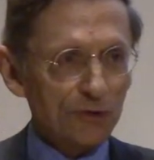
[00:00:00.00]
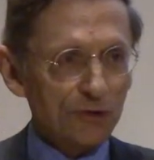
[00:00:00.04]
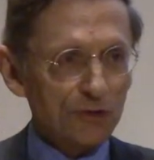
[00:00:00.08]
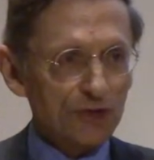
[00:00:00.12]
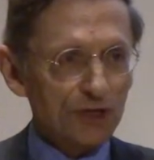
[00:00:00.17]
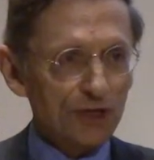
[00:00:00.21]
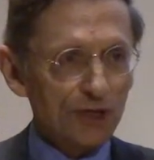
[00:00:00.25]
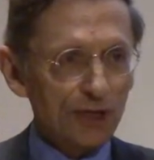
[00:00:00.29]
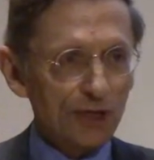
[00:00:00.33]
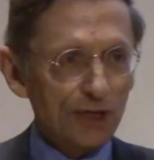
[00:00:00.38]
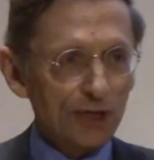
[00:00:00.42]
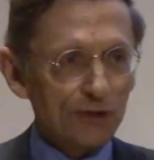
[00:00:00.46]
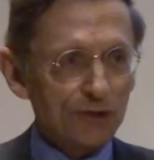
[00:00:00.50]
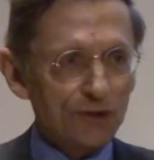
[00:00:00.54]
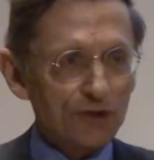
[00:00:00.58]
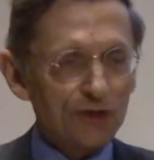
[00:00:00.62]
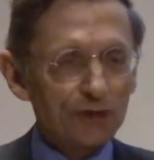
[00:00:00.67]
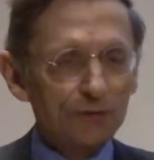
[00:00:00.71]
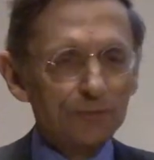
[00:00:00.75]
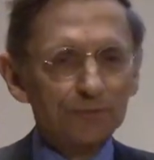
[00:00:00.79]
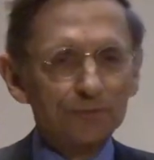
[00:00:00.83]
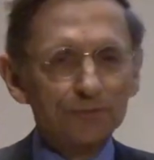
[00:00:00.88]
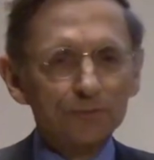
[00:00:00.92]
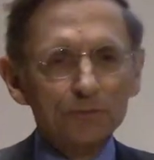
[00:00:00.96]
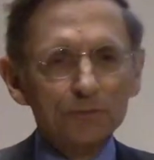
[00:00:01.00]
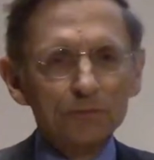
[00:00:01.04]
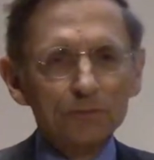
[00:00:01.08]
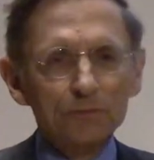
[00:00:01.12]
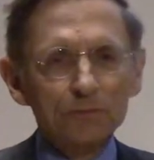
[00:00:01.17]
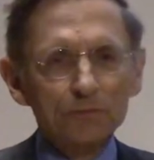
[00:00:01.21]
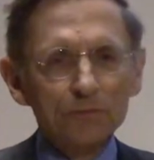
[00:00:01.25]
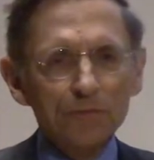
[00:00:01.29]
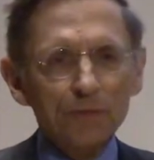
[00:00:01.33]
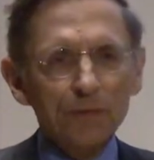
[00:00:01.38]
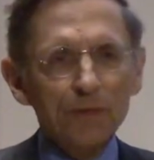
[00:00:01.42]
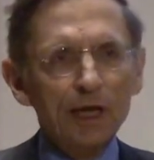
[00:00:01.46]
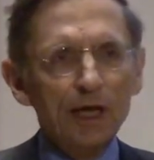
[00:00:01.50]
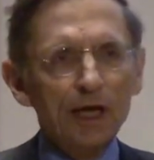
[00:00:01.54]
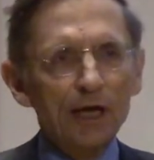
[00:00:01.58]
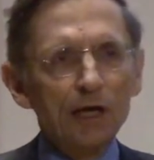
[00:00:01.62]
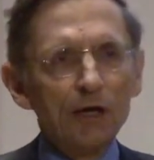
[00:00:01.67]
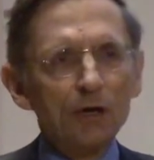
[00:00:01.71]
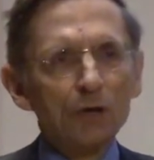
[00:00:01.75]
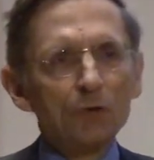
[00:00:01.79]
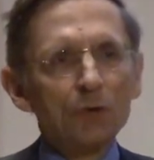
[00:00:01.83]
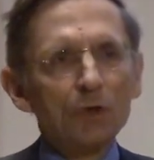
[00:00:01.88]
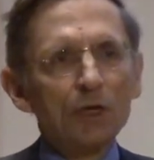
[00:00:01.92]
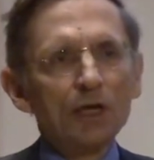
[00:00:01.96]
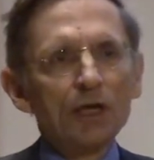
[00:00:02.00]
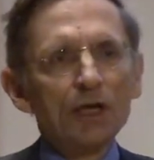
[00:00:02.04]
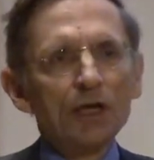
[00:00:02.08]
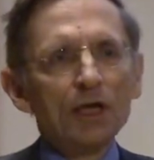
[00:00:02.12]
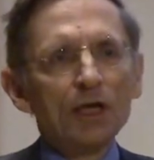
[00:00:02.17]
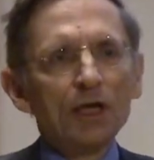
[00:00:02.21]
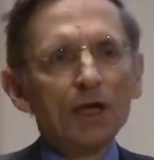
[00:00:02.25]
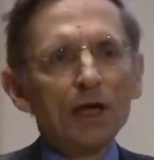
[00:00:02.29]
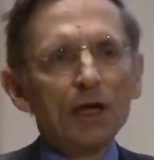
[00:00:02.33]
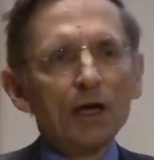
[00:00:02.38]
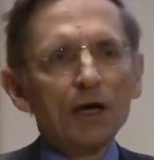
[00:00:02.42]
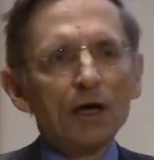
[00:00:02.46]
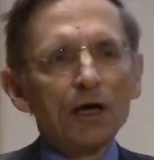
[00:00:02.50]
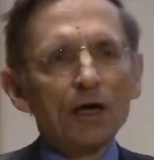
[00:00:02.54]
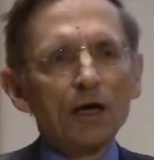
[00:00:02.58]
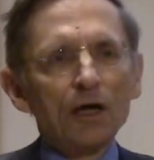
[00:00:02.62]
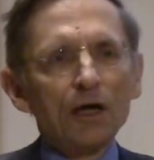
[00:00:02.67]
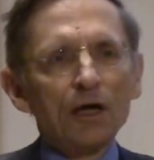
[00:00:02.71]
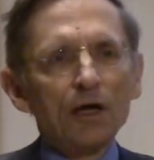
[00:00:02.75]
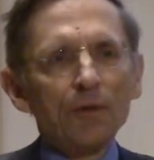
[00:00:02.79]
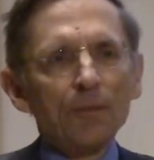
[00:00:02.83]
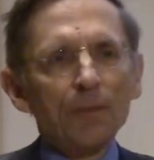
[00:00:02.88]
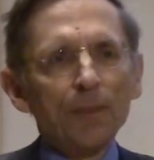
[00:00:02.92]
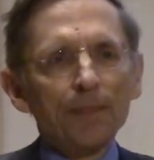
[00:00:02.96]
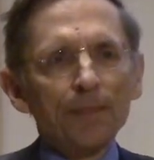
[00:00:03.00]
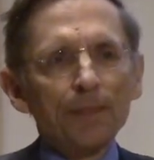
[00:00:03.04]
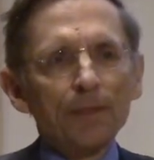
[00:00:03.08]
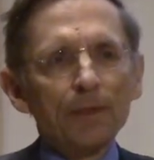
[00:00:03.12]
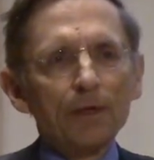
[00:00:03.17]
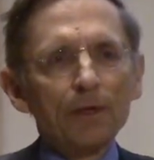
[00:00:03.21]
cities. Now, a